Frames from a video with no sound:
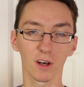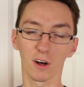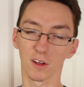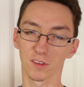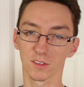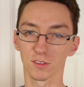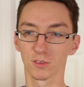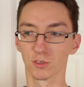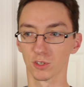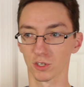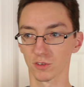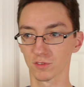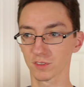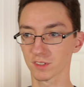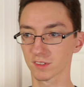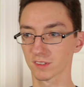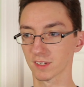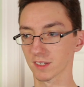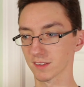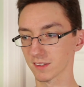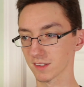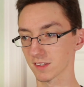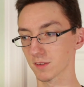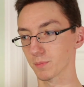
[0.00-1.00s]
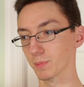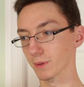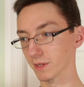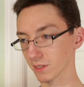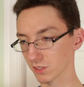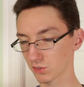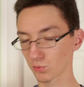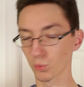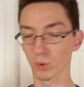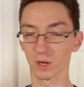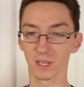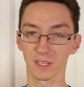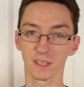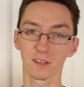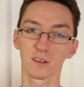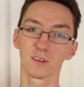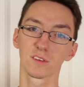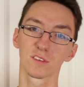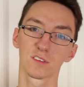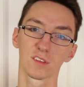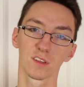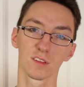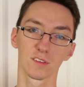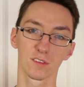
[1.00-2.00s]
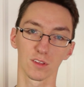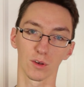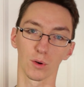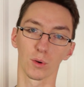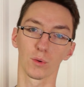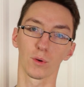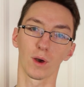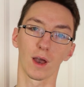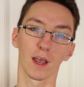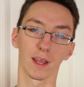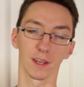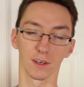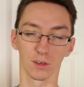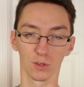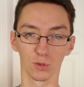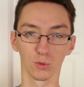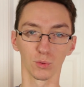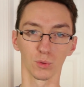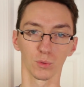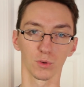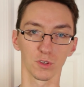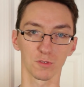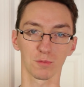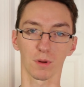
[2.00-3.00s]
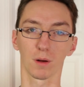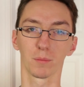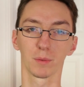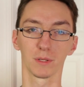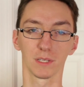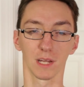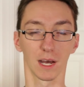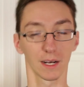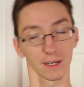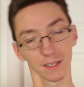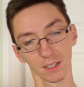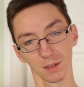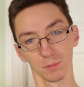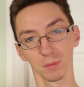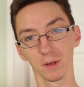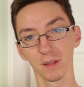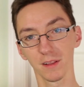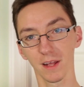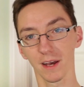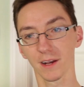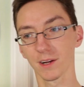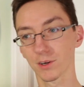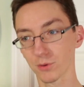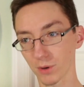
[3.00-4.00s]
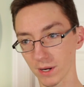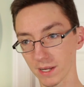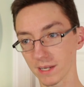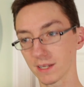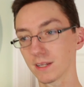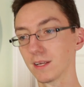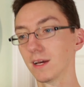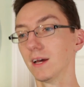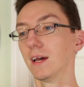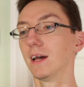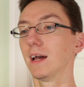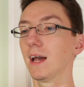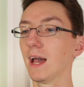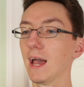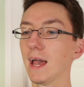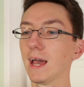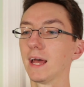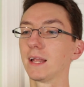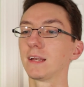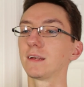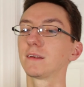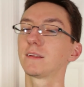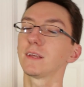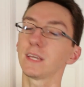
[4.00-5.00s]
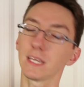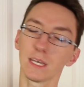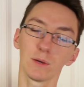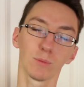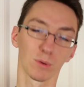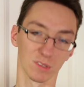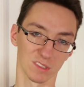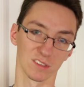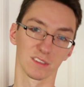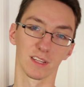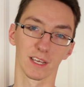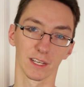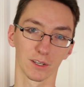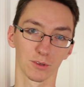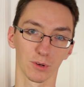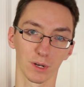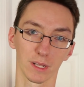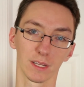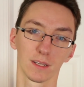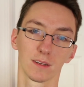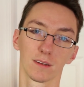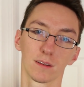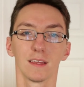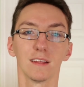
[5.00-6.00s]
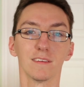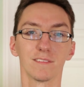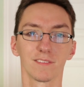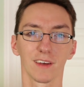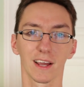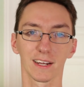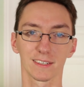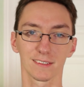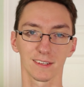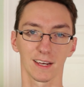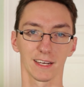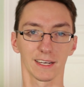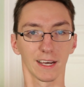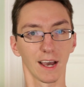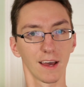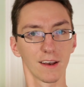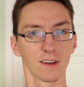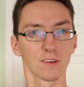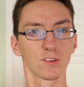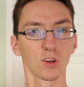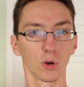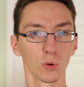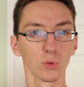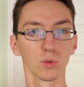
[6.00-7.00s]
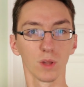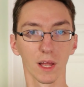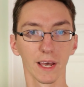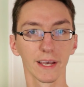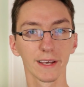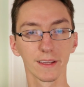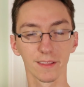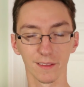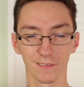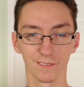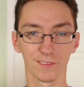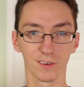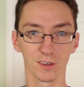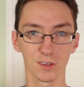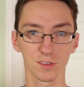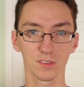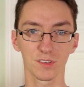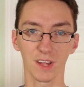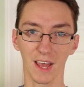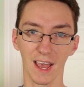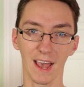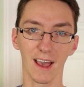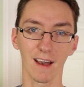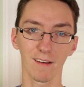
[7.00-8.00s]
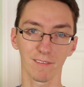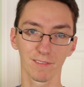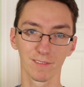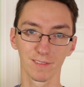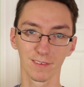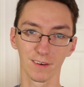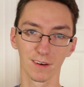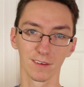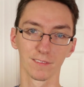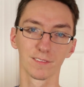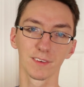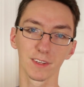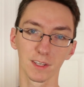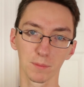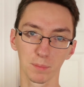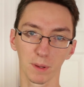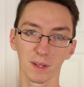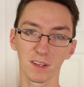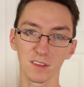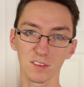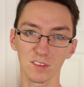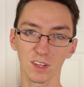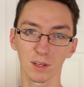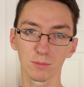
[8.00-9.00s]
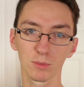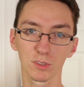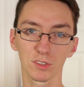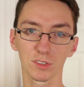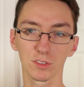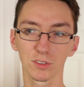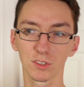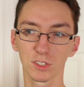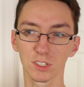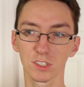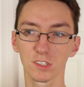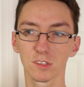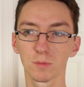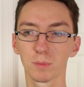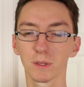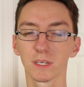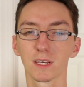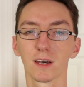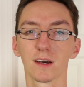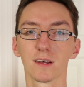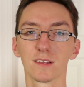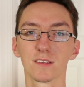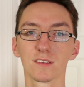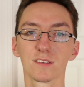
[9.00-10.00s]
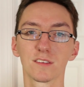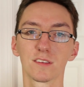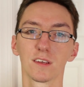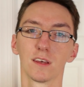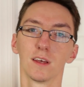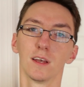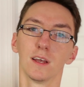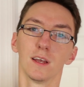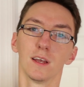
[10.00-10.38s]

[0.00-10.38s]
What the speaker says: also nervous because it's been 20 years, so I knew it was probably not going to be that great, and it wasn't that great. In fact, I kind of don't like the first half of Independence Day Resurgence because